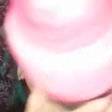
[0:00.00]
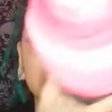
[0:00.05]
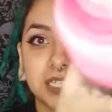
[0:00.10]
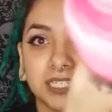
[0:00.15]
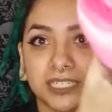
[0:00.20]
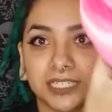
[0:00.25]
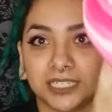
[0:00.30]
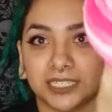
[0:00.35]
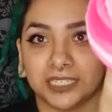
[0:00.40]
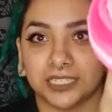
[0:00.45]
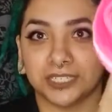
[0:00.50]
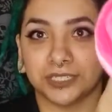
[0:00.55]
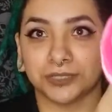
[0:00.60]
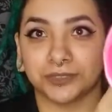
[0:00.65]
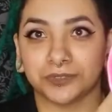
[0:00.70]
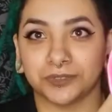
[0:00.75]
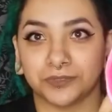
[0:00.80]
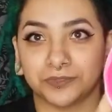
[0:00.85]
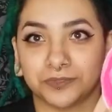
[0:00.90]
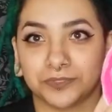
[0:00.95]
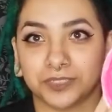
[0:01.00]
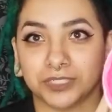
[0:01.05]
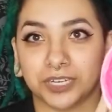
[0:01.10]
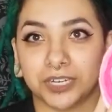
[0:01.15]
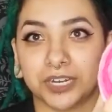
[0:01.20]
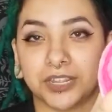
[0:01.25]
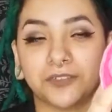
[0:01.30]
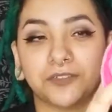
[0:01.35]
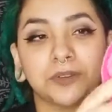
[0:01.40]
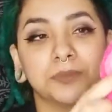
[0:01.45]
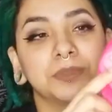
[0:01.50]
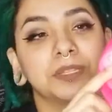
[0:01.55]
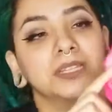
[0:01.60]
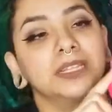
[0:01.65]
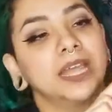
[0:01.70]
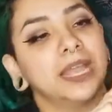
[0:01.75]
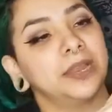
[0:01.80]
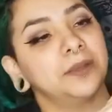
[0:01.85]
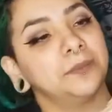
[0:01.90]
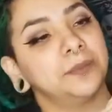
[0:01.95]
it starting from the
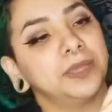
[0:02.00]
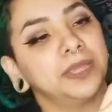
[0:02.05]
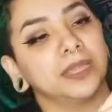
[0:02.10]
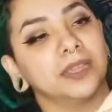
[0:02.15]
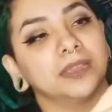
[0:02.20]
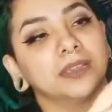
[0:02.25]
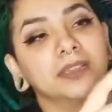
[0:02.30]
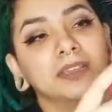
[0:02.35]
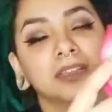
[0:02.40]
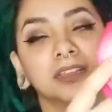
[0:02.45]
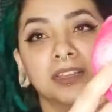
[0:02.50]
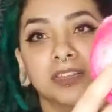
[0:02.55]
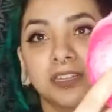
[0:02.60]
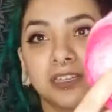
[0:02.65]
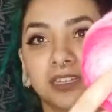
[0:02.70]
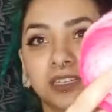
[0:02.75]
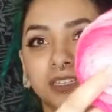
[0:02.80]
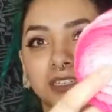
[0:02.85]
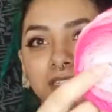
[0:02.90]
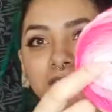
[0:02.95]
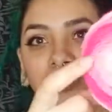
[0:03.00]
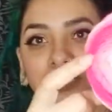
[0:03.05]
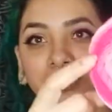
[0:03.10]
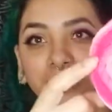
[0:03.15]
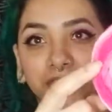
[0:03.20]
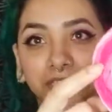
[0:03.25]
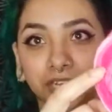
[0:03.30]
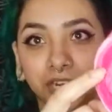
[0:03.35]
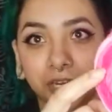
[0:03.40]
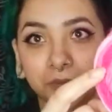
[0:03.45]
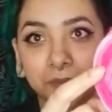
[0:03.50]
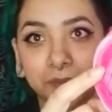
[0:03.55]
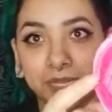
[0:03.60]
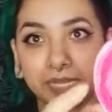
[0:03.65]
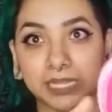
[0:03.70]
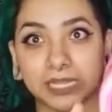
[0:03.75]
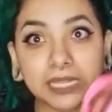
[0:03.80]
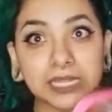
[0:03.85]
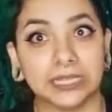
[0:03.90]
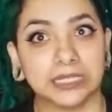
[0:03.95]
light pink to the dark
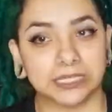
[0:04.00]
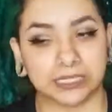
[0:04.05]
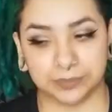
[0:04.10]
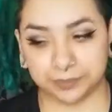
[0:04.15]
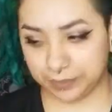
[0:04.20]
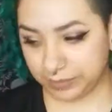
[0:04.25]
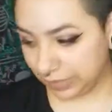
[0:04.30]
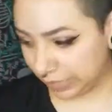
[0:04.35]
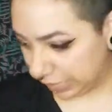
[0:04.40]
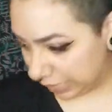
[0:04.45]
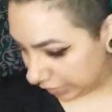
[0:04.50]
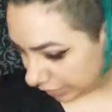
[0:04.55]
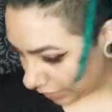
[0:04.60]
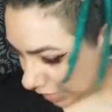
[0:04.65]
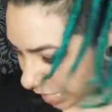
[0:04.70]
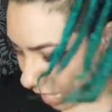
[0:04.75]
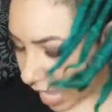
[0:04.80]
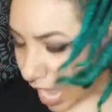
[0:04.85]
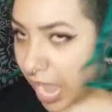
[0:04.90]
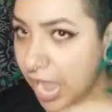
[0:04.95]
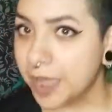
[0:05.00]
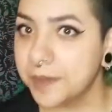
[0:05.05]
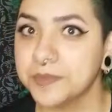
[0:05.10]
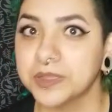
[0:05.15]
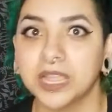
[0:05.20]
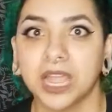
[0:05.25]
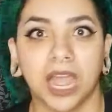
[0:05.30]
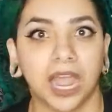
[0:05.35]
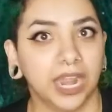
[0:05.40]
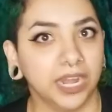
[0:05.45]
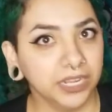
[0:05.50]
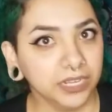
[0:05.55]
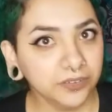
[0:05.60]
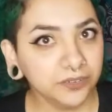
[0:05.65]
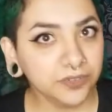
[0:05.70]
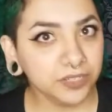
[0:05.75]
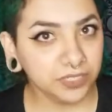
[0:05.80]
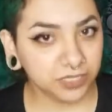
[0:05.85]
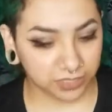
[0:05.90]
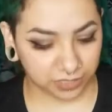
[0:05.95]
pink is the plan. I'm kind of
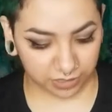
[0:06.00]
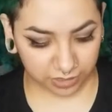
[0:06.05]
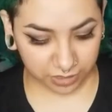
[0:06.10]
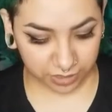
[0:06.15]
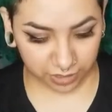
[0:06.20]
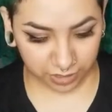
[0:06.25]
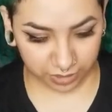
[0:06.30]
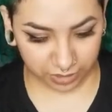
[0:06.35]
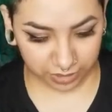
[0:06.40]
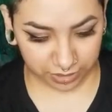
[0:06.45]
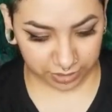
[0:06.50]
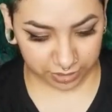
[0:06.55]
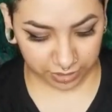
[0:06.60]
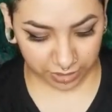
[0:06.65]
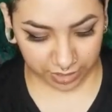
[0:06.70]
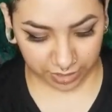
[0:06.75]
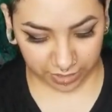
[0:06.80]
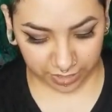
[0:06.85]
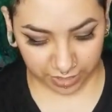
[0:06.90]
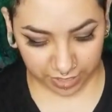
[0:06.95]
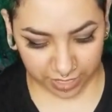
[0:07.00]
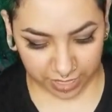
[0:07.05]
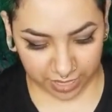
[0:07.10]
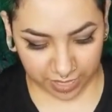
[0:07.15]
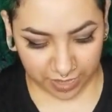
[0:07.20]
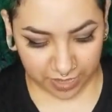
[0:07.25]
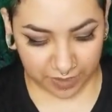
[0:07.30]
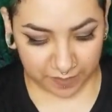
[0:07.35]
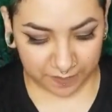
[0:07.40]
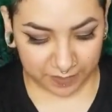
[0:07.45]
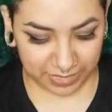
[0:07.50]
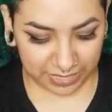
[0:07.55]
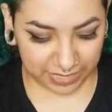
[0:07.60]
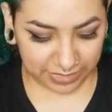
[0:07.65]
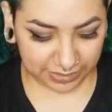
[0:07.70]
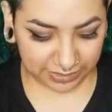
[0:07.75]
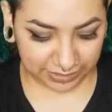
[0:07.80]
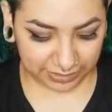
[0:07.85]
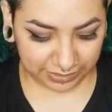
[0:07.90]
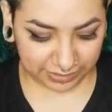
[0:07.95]
concerned
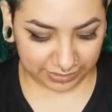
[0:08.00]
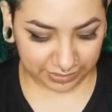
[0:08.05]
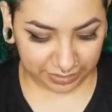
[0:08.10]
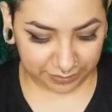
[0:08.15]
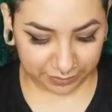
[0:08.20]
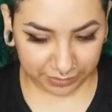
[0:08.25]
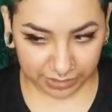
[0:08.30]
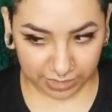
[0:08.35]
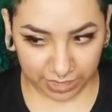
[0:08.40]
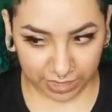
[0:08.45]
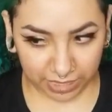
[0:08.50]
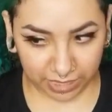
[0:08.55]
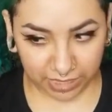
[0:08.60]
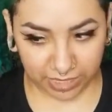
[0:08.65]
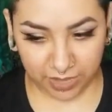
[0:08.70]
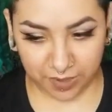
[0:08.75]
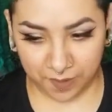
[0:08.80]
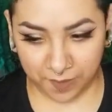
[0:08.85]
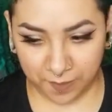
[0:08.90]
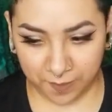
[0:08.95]
because it seems like